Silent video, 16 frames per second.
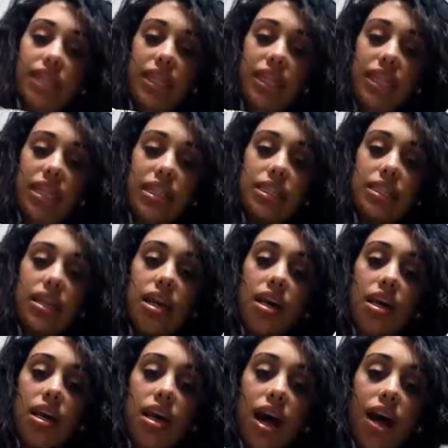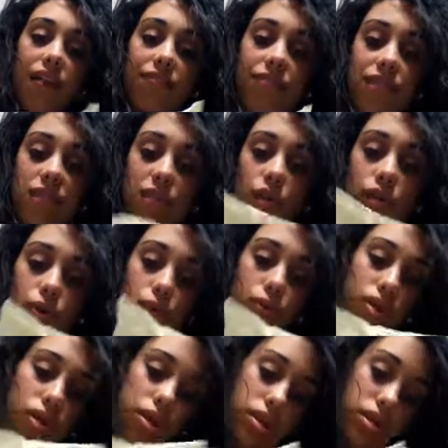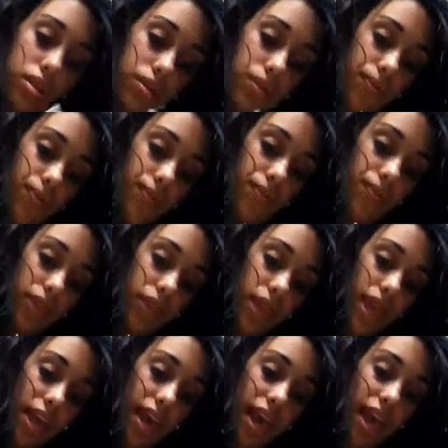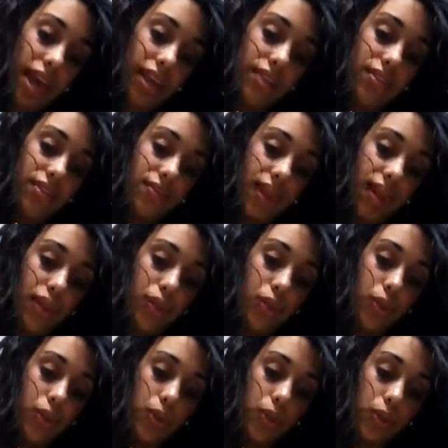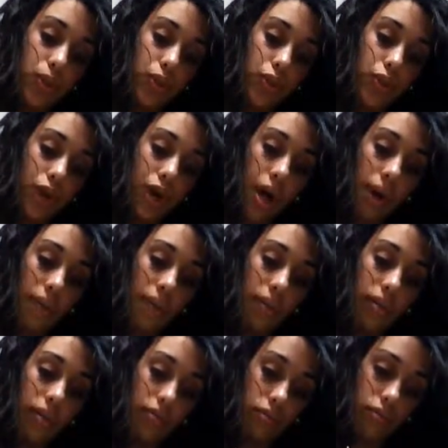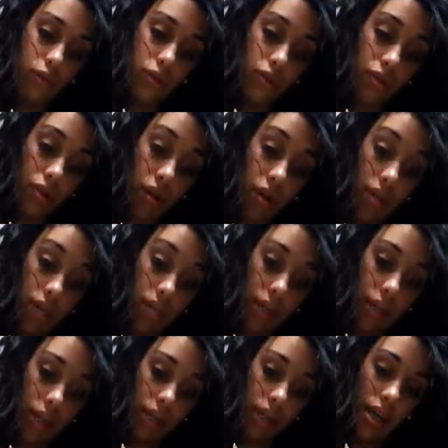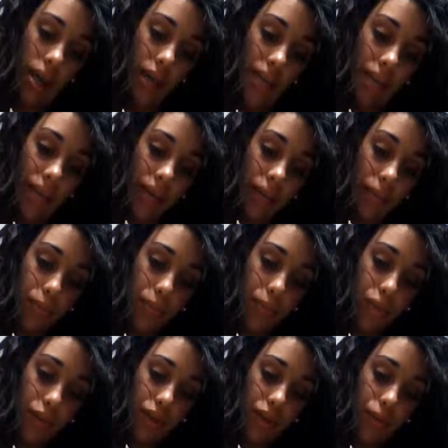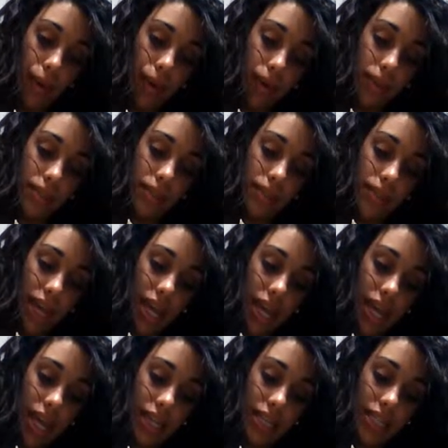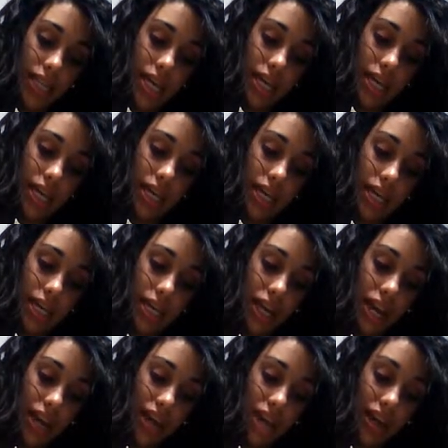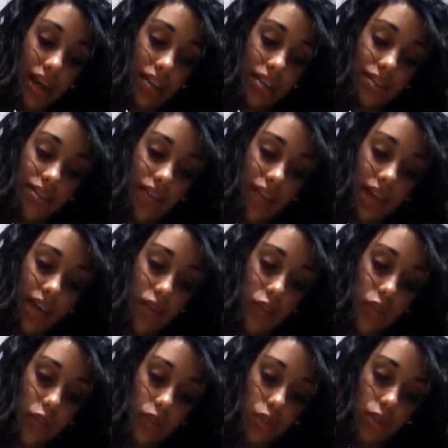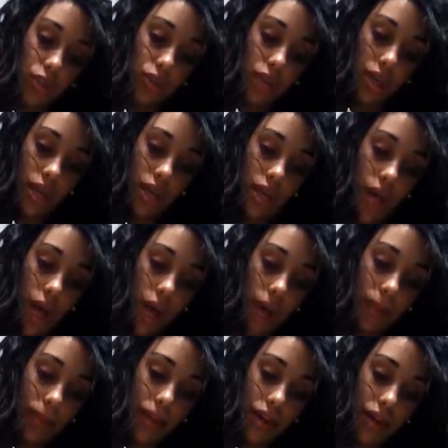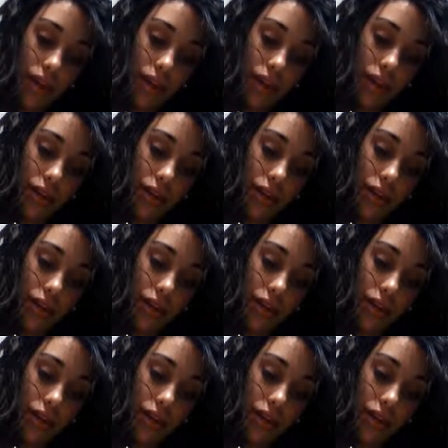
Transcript: these Aveeno Active Naturals Ultra Calming Makeup Removing Wipes, and they have Active Naturals, Calming,